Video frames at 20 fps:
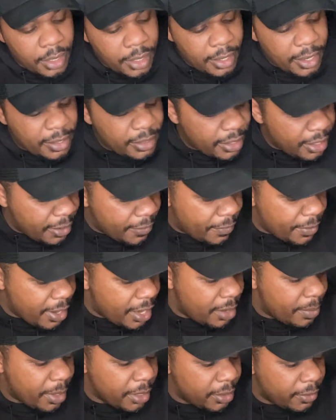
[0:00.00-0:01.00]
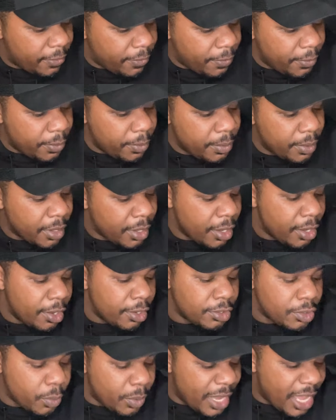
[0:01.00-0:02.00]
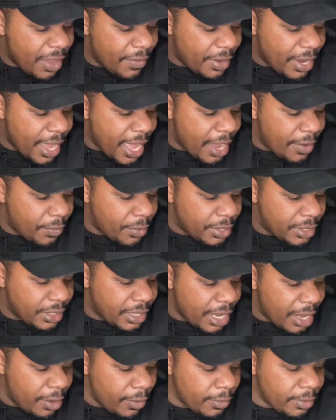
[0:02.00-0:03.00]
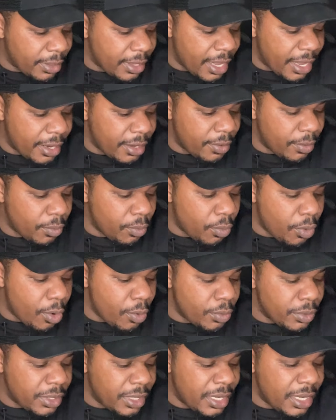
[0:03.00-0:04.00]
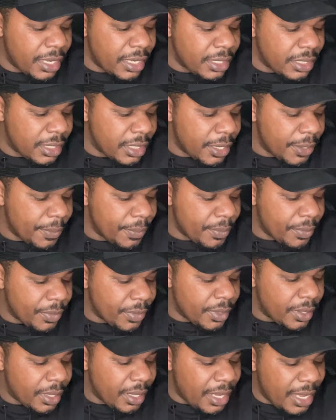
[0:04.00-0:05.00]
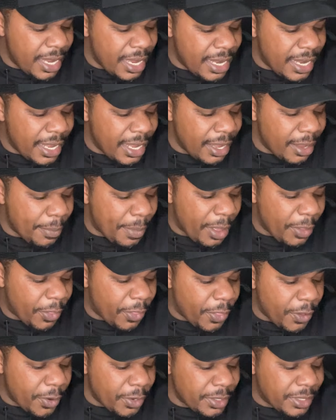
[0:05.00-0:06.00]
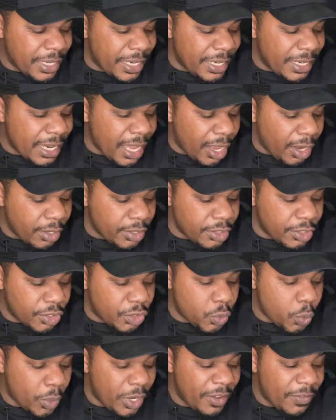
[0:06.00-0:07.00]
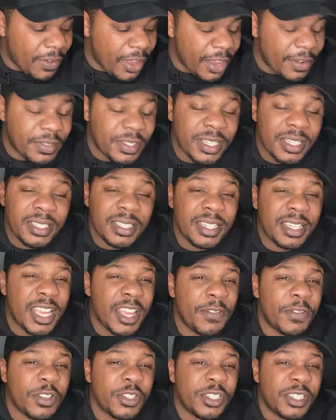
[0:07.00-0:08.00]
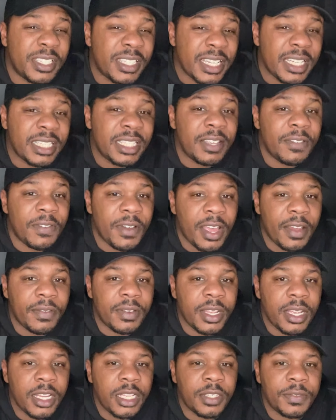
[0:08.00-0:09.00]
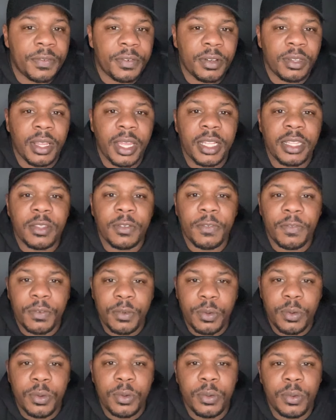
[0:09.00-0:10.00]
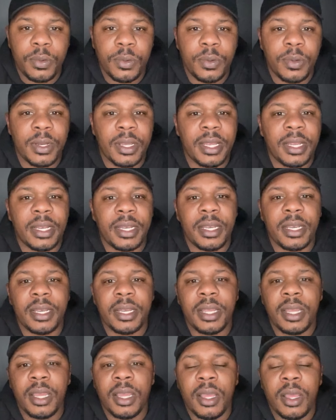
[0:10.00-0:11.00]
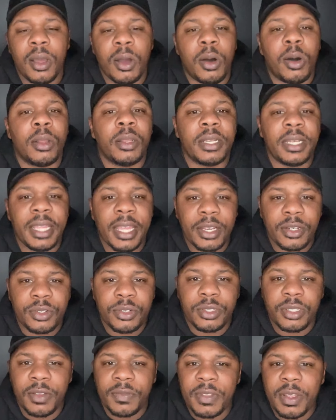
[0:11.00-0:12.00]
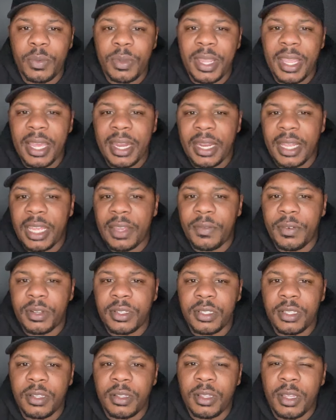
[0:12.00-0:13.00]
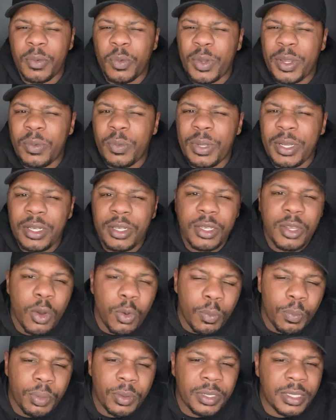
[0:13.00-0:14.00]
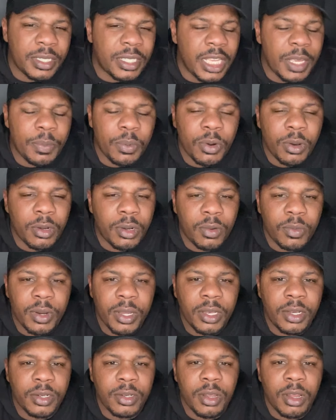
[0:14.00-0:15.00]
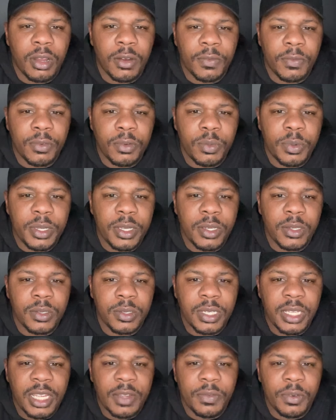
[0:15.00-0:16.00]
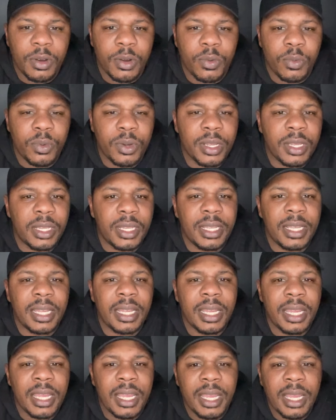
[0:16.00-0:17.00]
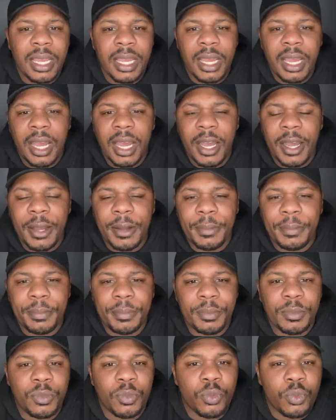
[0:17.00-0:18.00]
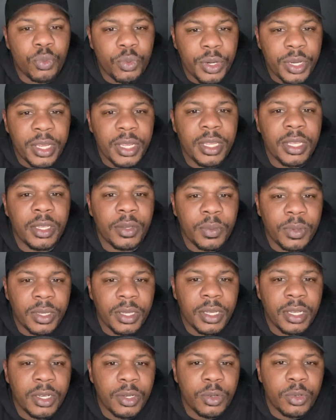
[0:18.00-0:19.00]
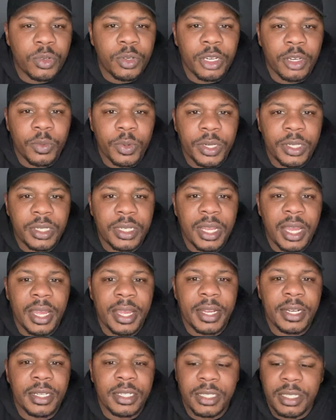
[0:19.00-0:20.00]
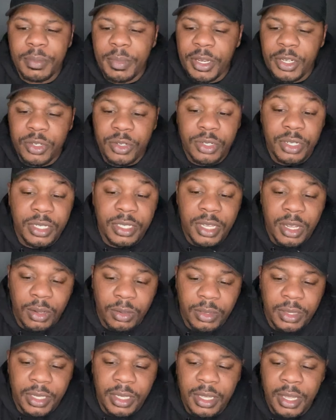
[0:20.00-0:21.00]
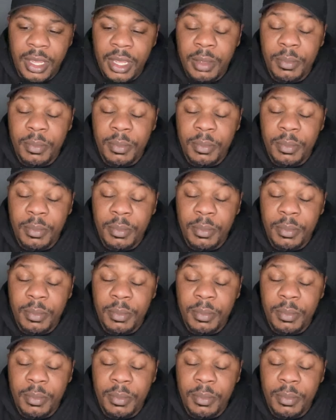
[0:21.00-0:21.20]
I think I forgot about the food. So we have it averaged out that Rosie is eating about $13.25 a day for 65 days for like the food and all of the extra stuff that we kind of give her we don't just keep her on her regular dog food. We usually give her a really, really good nutrient-rich diet just to make sure she's healthy.